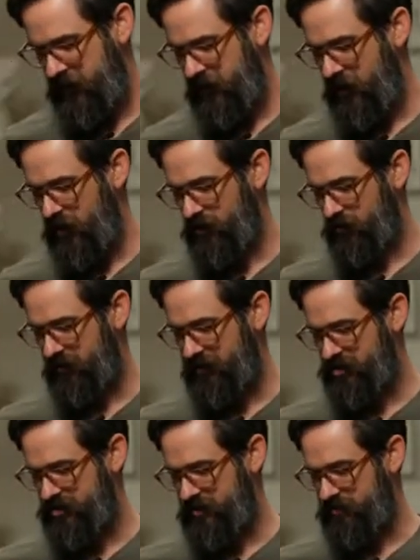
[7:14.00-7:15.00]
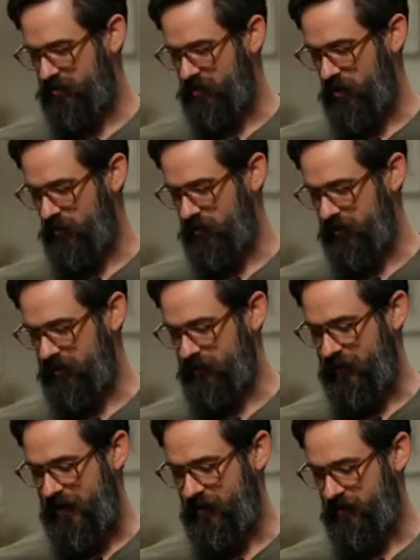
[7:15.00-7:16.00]
color relationships lower in
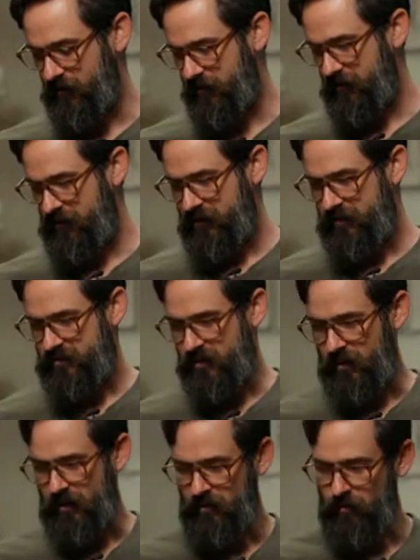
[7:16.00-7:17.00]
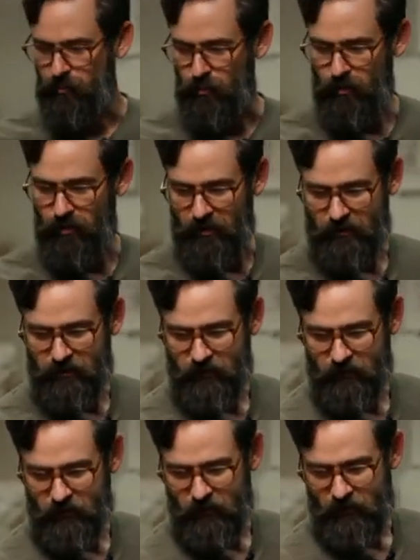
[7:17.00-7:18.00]
value. So I'm going to put
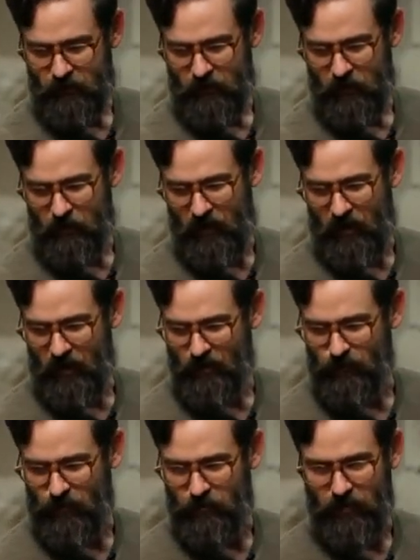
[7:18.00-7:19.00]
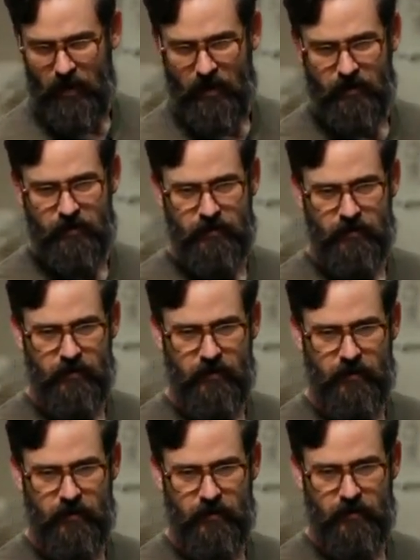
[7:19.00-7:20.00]
my ivory black
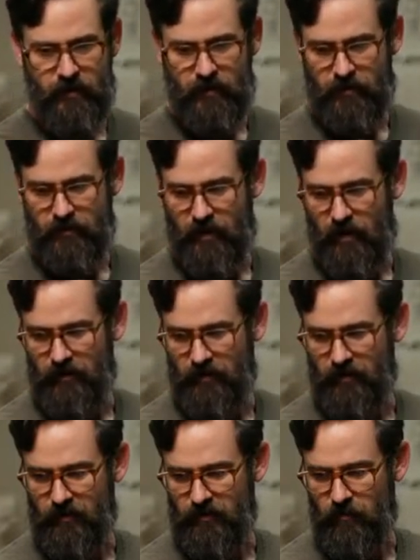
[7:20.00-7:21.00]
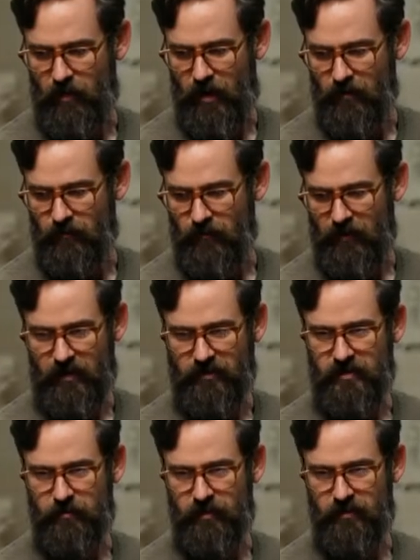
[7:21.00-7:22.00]
down here at the bottom like I
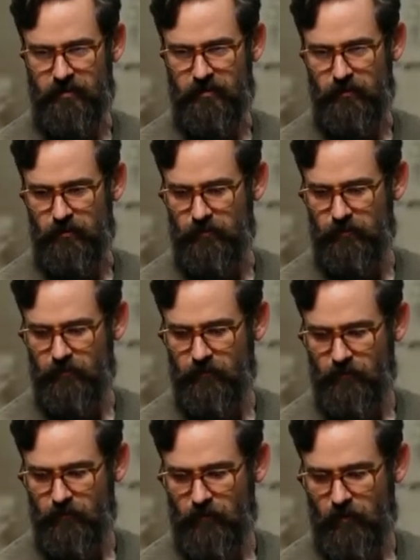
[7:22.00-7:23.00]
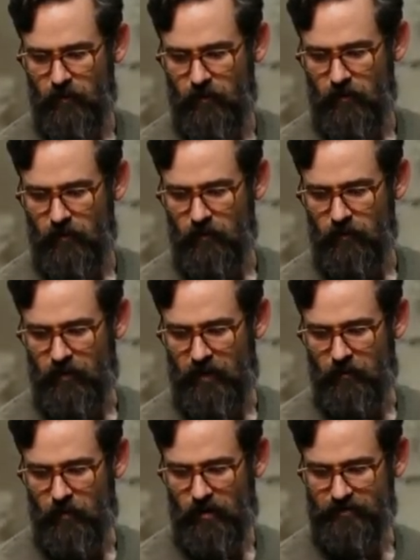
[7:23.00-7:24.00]
typically do. But
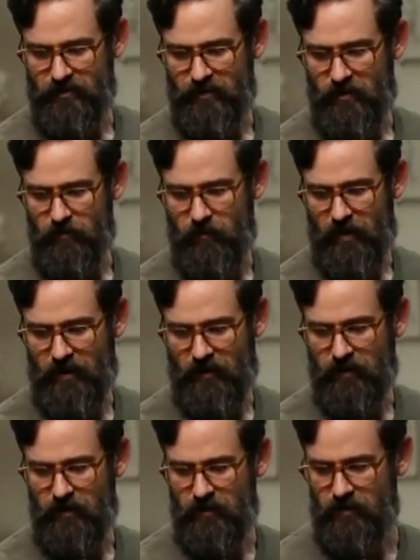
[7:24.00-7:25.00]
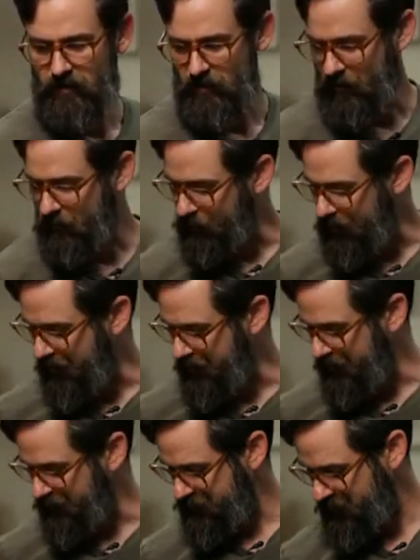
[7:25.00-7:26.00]
I'm also going to make a black,
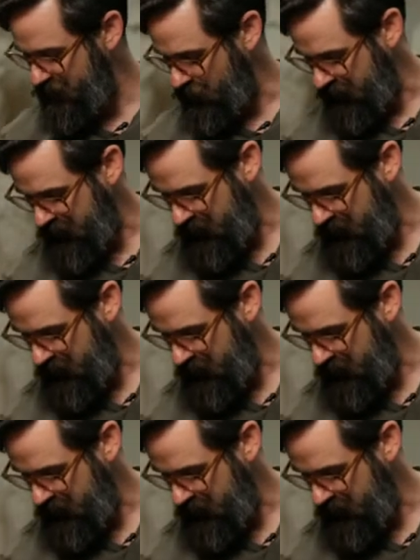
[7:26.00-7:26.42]
and I'll tell you what